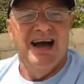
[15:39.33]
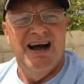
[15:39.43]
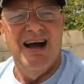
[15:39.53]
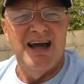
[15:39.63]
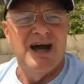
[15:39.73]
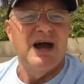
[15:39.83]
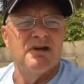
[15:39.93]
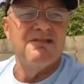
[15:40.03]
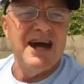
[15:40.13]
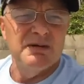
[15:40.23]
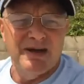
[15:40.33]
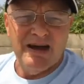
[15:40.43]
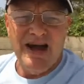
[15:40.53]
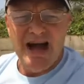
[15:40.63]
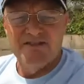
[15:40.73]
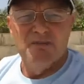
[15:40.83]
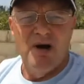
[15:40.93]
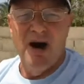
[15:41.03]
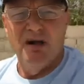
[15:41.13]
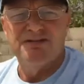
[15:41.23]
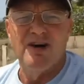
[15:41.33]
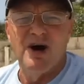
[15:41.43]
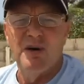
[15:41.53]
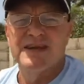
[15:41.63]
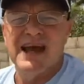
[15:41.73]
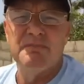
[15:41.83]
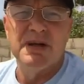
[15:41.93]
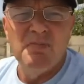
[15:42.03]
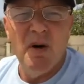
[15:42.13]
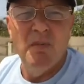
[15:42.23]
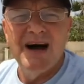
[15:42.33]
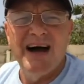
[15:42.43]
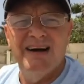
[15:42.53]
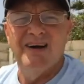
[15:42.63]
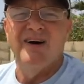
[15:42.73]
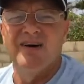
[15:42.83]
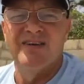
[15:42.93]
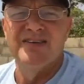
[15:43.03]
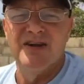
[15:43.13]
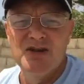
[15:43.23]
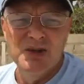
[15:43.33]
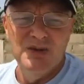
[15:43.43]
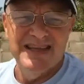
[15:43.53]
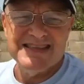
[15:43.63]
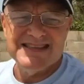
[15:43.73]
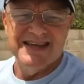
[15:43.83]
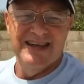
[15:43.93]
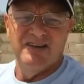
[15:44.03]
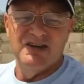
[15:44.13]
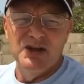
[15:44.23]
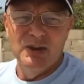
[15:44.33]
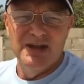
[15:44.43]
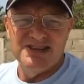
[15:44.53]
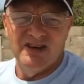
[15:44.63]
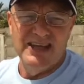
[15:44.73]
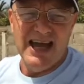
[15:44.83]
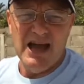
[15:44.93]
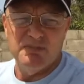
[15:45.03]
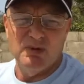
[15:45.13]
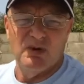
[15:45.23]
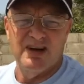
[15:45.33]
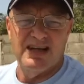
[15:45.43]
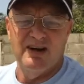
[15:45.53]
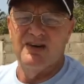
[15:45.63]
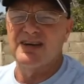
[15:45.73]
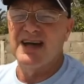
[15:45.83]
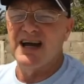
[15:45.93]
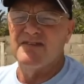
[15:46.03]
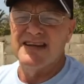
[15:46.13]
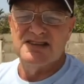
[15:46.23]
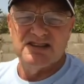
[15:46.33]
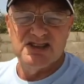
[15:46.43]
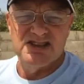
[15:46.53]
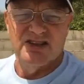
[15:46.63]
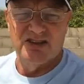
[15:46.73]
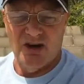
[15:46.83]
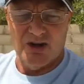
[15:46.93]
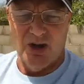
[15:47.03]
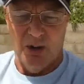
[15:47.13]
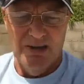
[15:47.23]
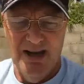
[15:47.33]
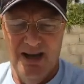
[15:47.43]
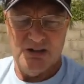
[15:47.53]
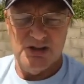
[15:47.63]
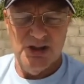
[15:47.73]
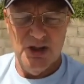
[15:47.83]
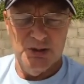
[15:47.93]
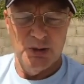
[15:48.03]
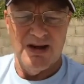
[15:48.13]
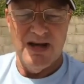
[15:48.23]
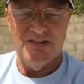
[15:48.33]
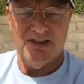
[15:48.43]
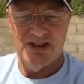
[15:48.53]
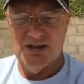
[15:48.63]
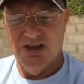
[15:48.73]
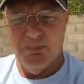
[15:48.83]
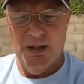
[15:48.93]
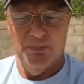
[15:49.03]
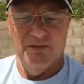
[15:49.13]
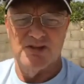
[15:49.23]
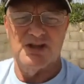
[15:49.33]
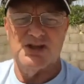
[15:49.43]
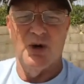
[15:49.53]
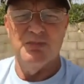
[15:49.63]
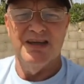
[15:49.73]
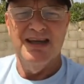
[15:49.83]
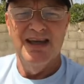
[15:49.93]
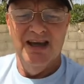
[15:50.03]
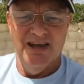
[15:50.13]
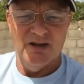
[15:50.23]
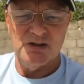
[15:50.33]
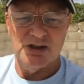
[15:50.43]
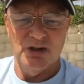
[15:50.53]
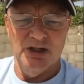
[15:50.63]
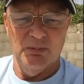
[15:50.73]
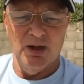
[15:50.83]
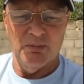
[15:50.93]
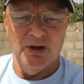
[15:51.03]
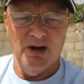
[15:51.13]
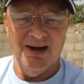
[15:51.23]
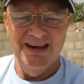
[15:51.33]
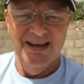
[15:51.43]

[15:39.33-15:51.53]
I am around about half a mile from Camping Monma on the Nulis, on the app, or on caravansinthesun.com. I shall turn you around because a lot of people have just joined me, and I shall show you where we are.